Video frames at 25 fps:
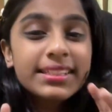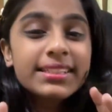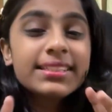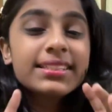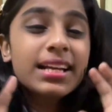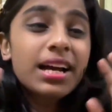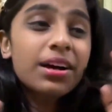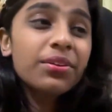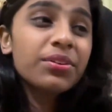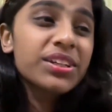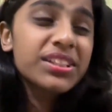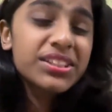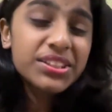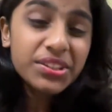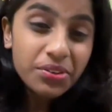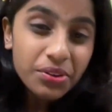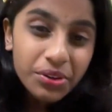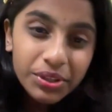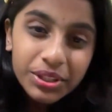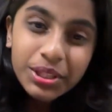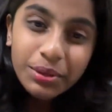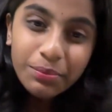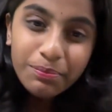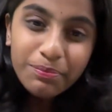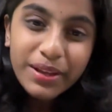this covers
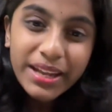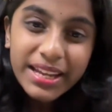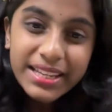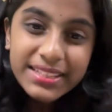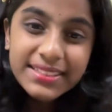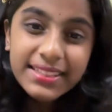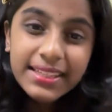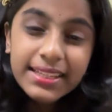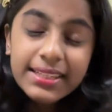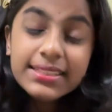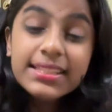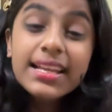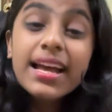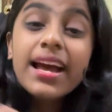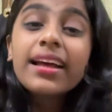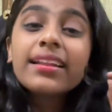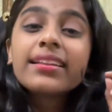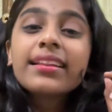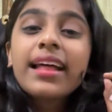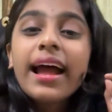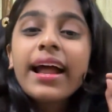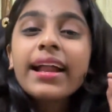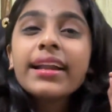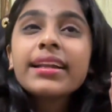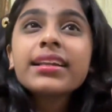all the basics
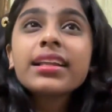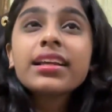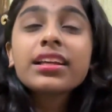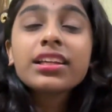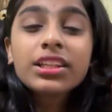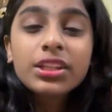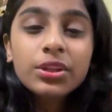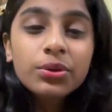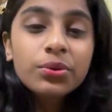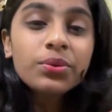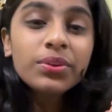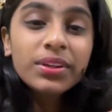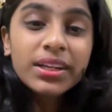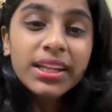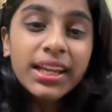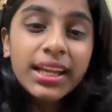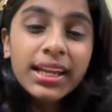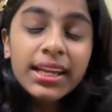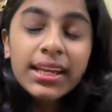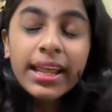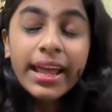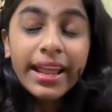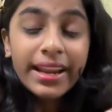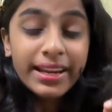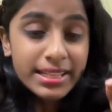that you
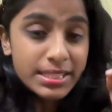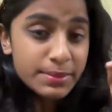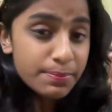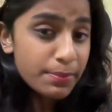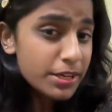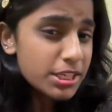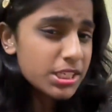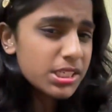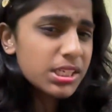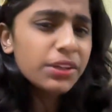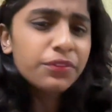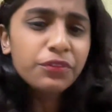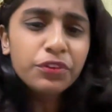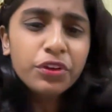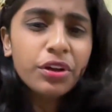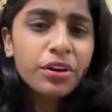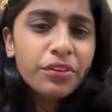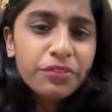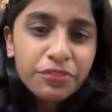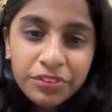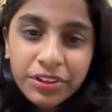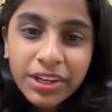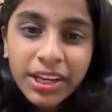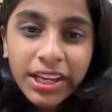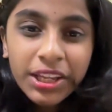need, and especially if you're
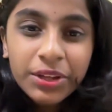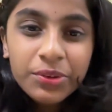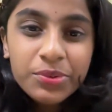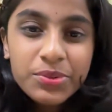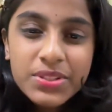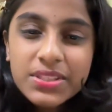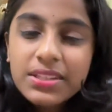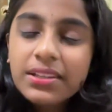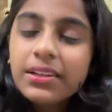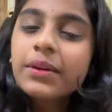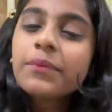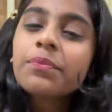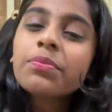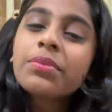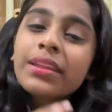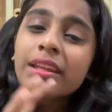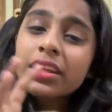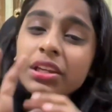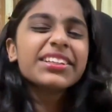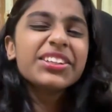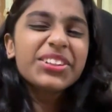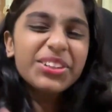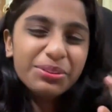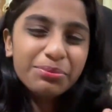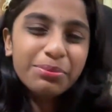a free user,
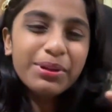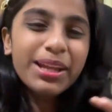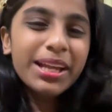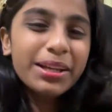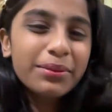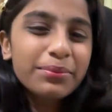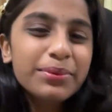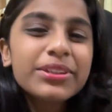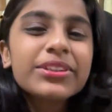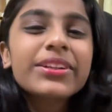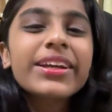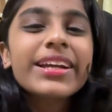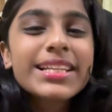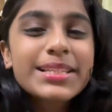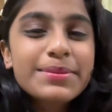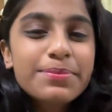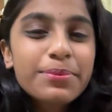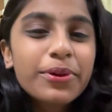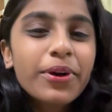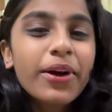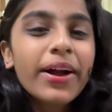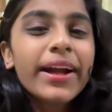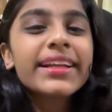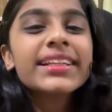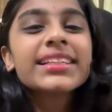you'd be able to
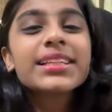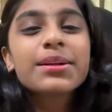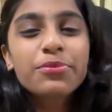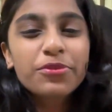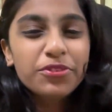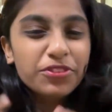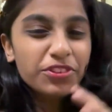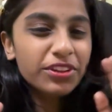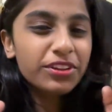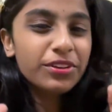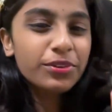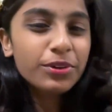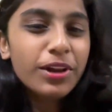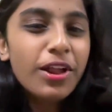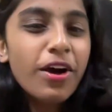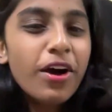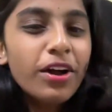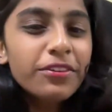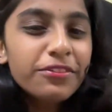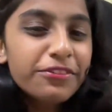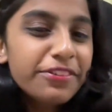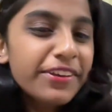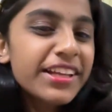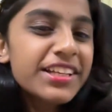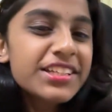exploit some of the
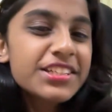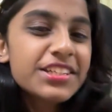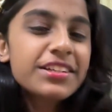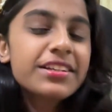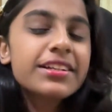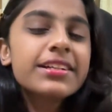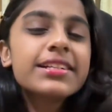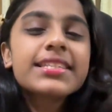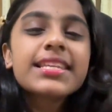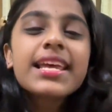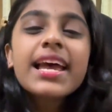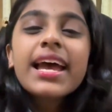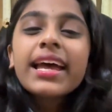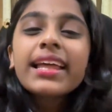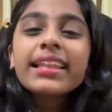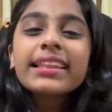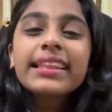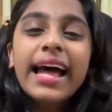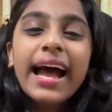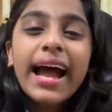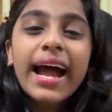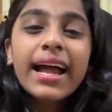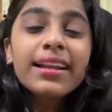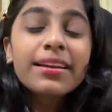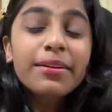Claude features
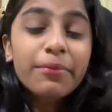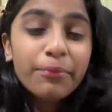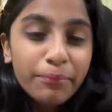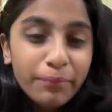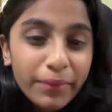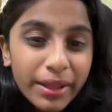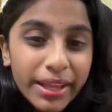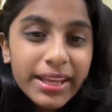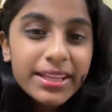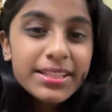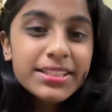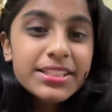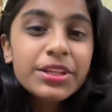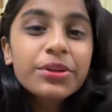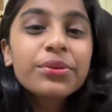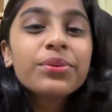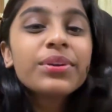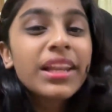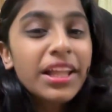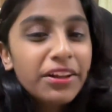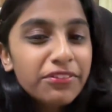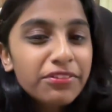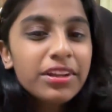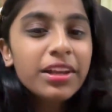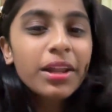that makes you
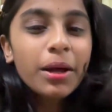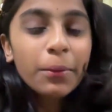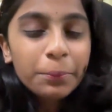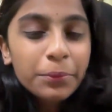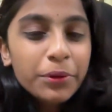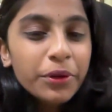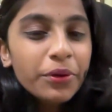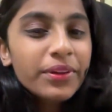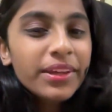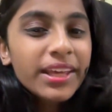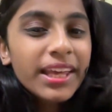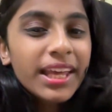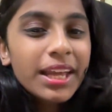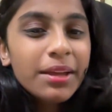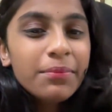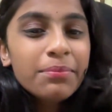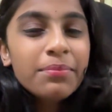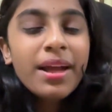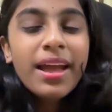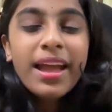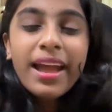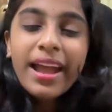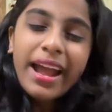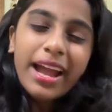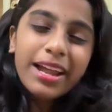level up your
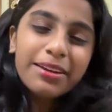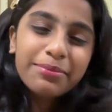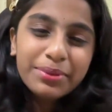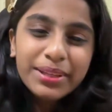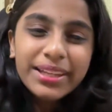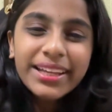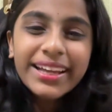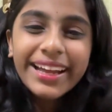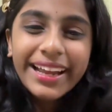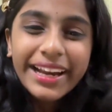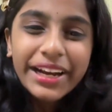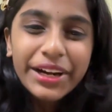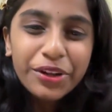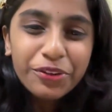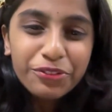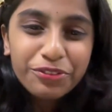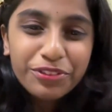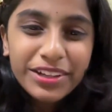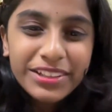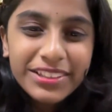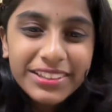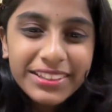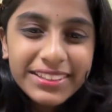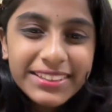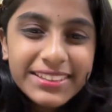game and be ahead of
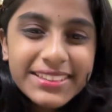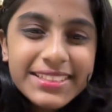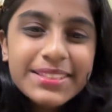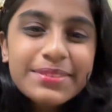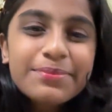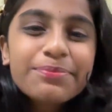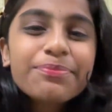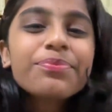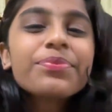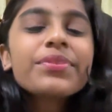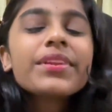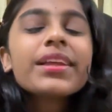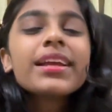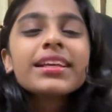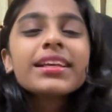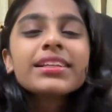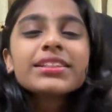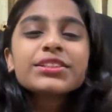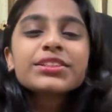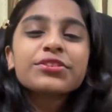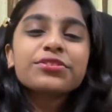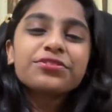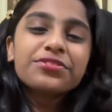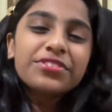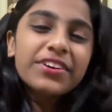others.
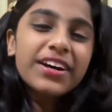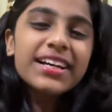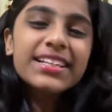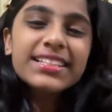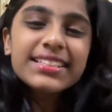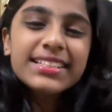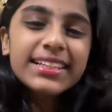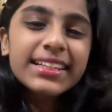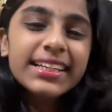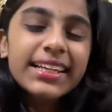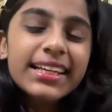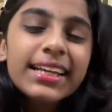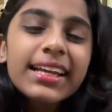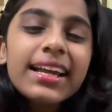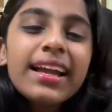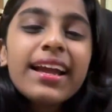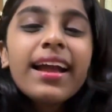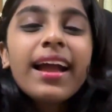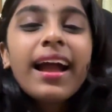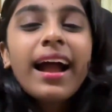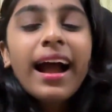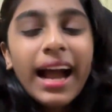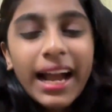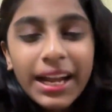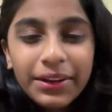So firstly,
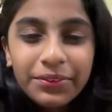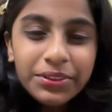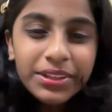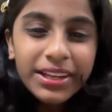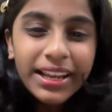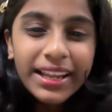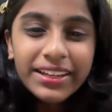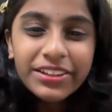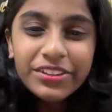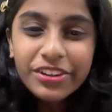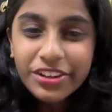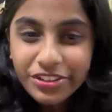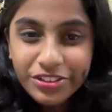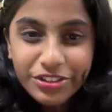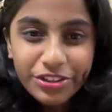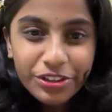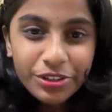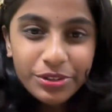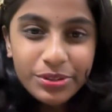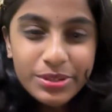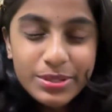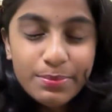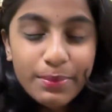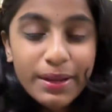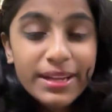I would like to
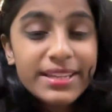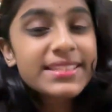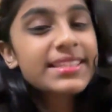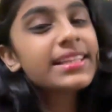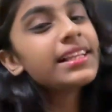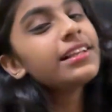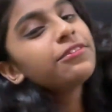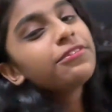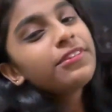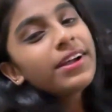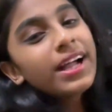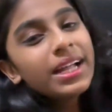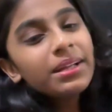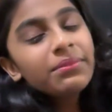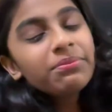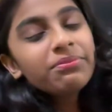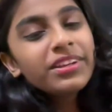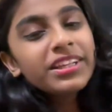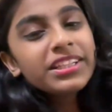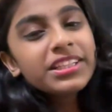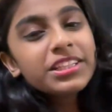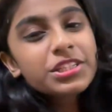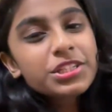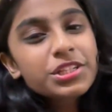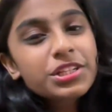introduce myself. I'm
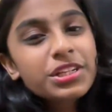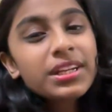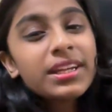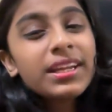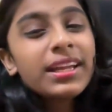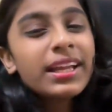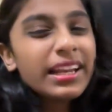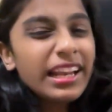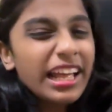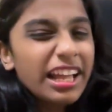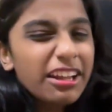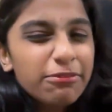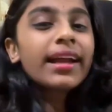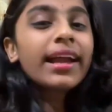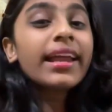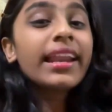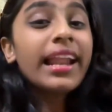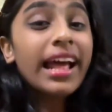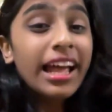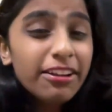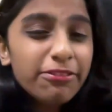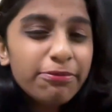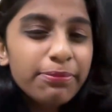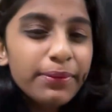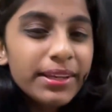Vedashri
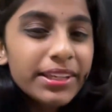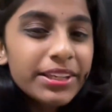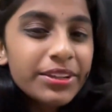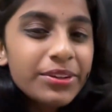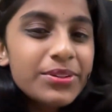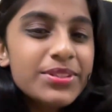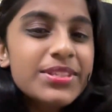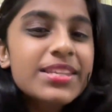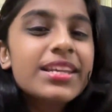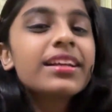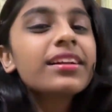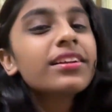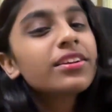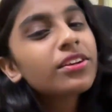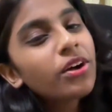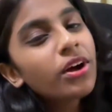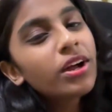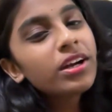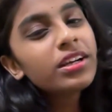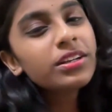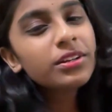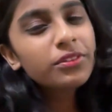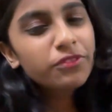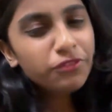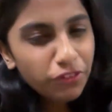and I've been using
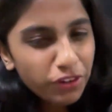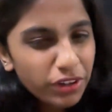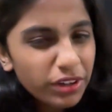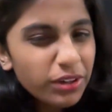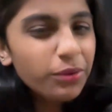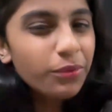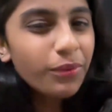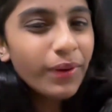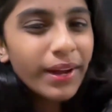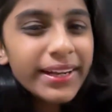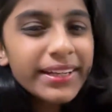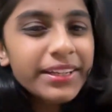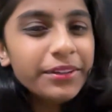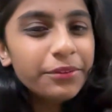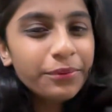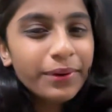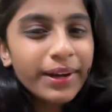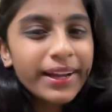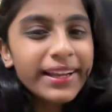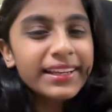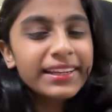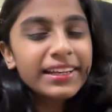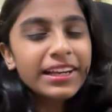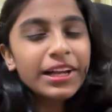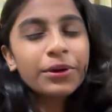Claude for quite a
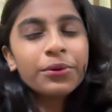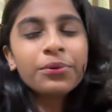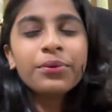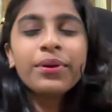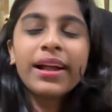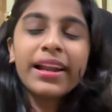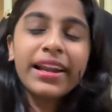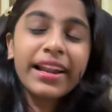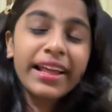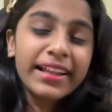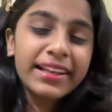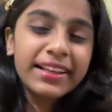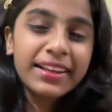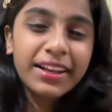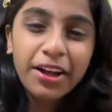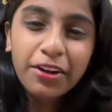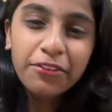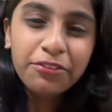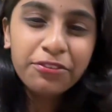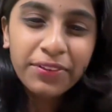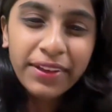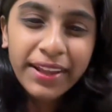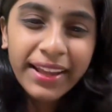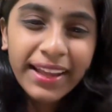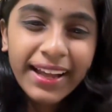while now and I
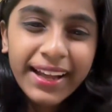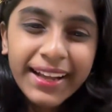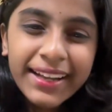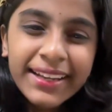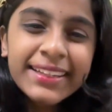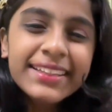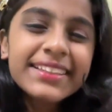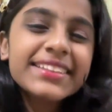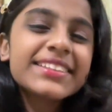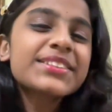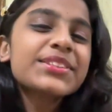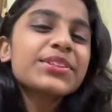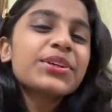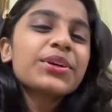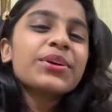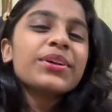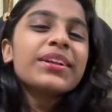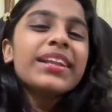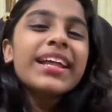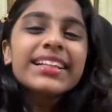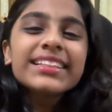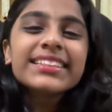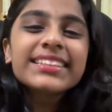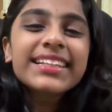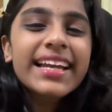love AI. So
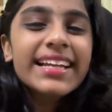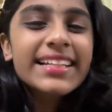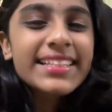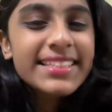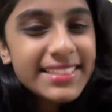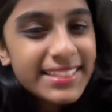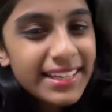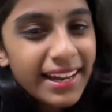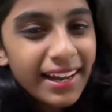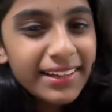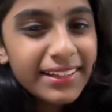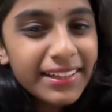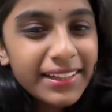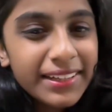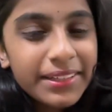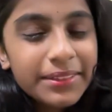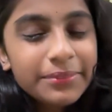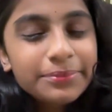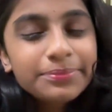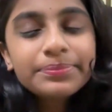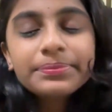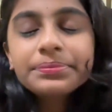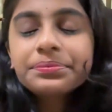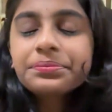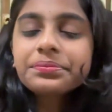let's get started.
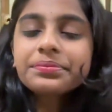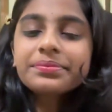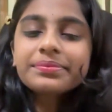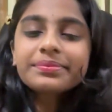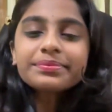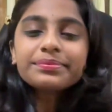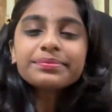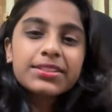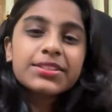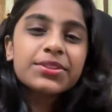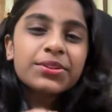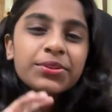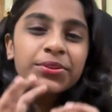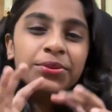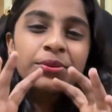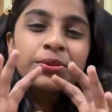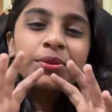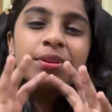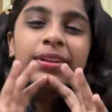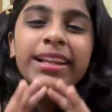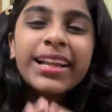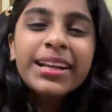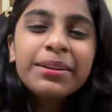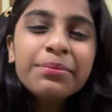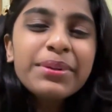
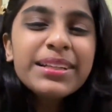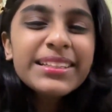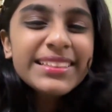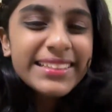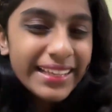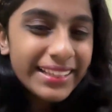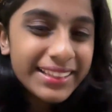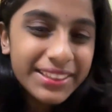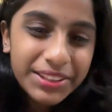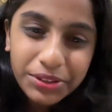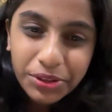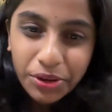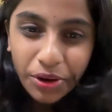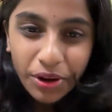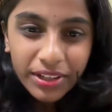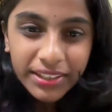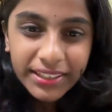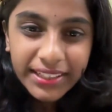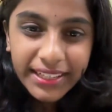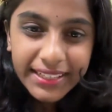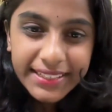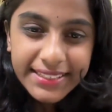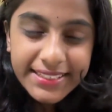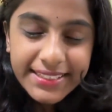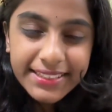So let me set the
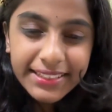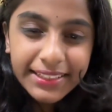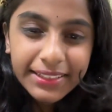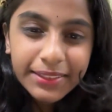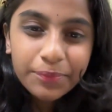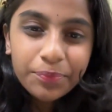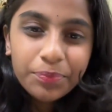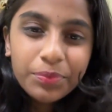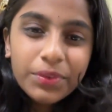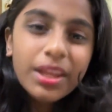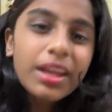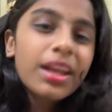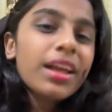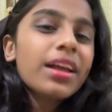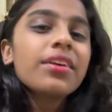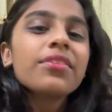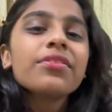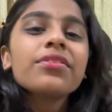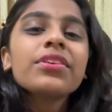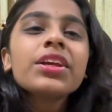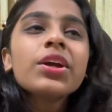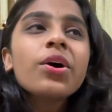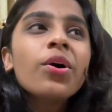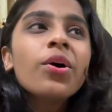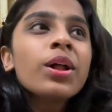context here.
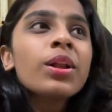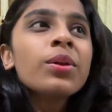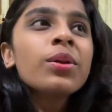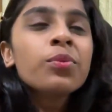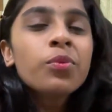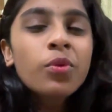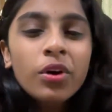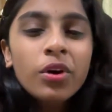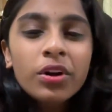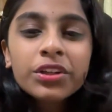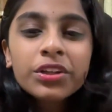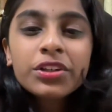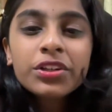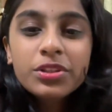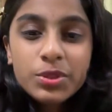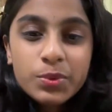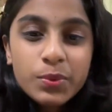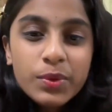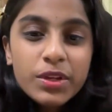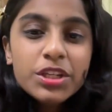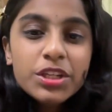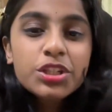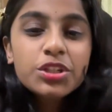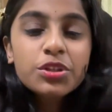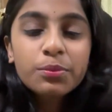We all want to
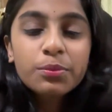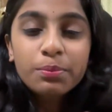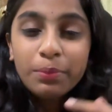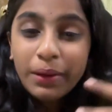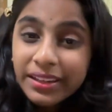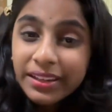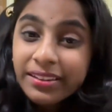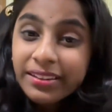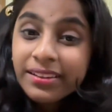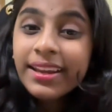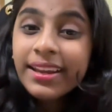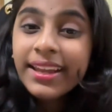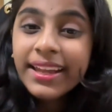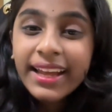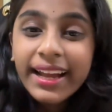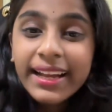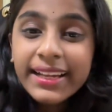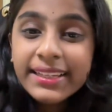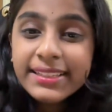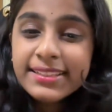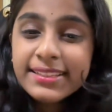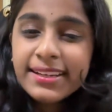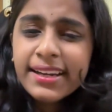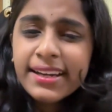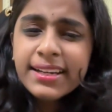switch to better
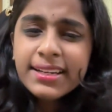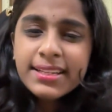AIs,